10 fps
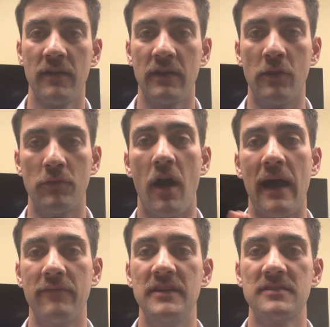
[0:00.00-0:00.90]
not
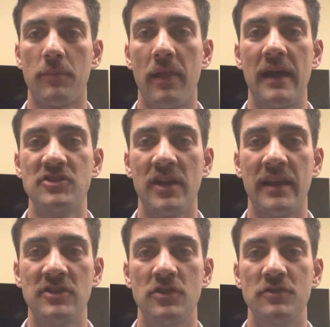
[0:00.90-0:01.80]
have these supply chain
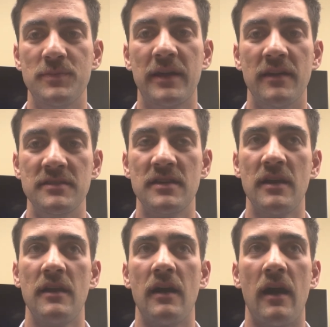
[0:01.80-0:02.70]
issues because
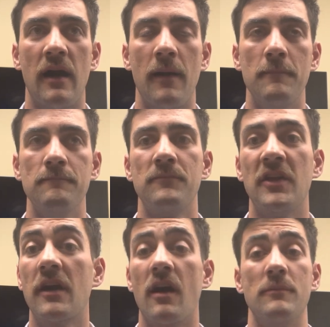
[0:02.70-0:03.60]
the
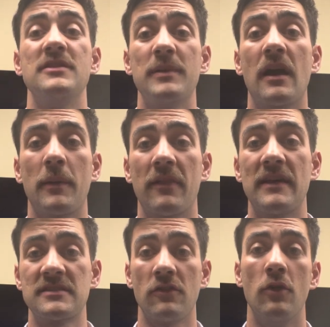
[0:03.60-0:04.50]
economy is becoming
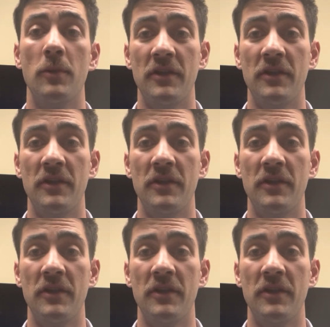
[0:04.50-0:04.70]
less global?